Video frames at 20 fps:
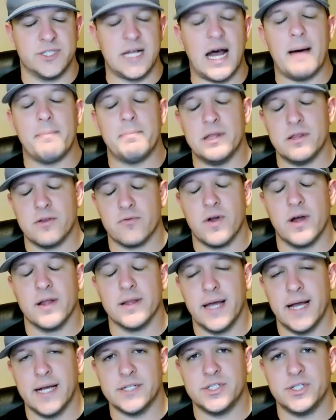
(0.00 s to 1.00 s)
stopping
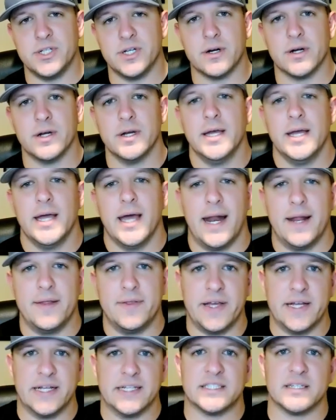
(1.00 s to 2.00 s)
the run last year,
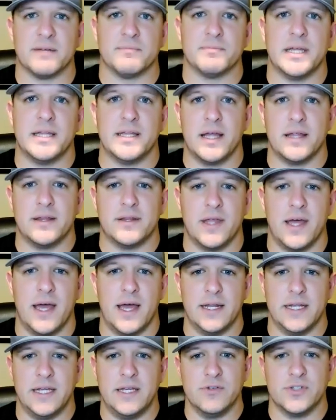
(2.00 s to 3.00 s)
and I think it's something
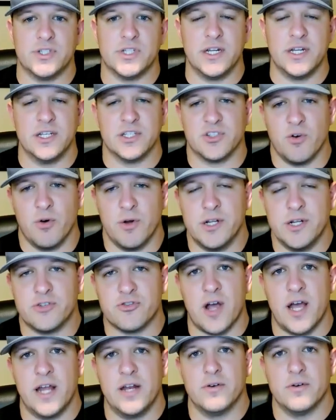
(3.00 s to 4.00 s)
that Houston is
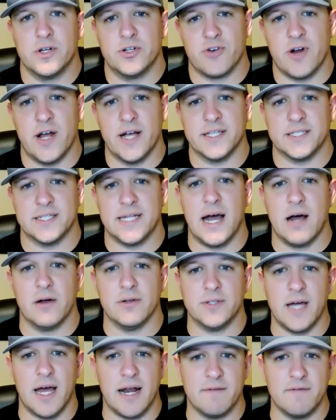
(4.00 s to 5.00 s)
going to try to address.
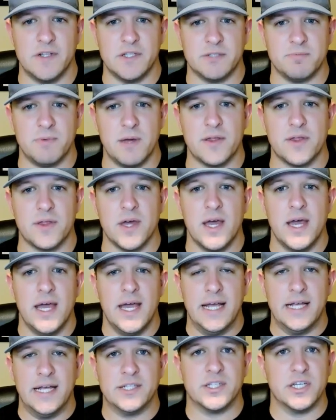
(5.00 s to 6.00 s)
Now, Donovan Smith
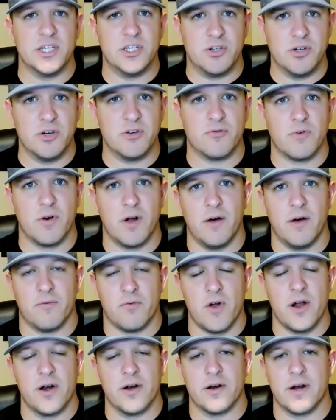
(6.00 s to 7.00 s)
is a good
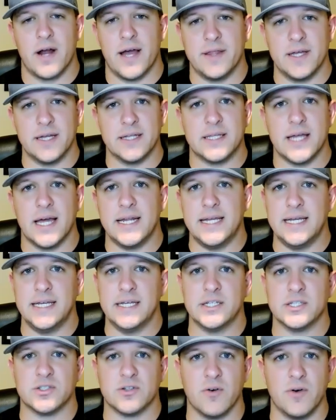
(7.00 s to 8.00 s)
runner. I think
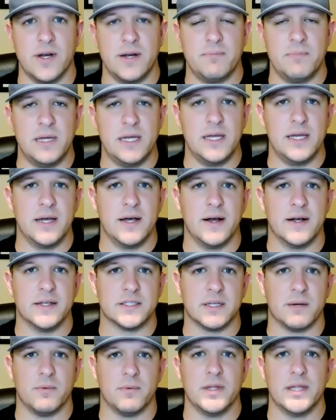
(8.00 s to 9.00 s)
that he is going to
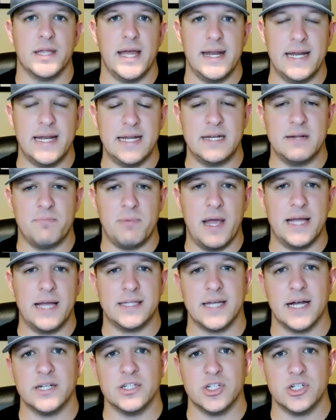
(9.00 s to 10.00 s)
be someone they need to
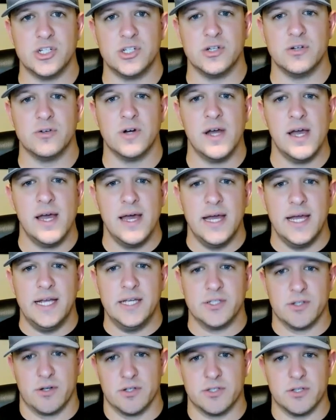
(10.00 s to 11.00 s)
pay attention to.
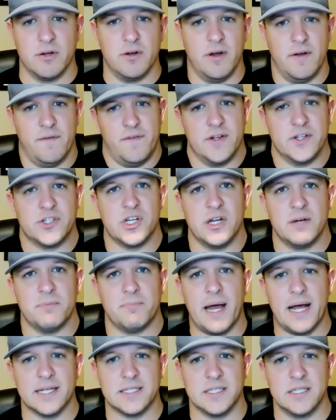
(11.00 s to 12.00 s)
He's also
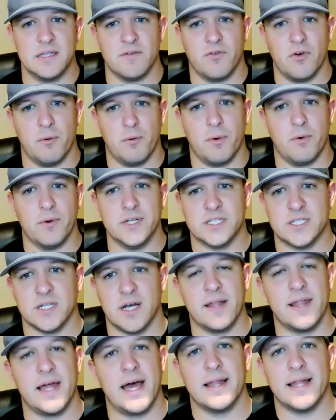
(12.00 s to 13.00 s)
efficient passing the football.
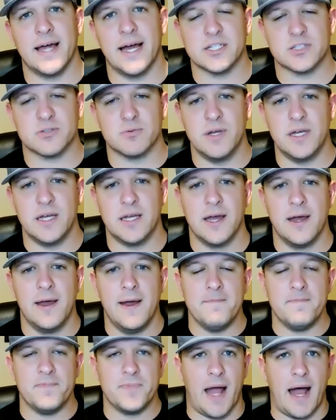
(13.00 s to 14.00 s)
We saw that last
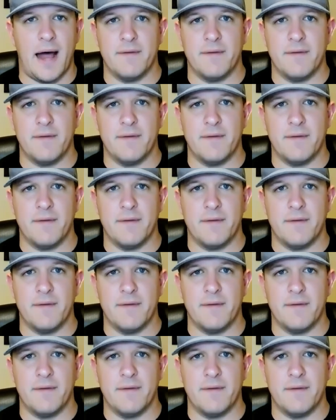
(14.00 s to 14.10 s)
week.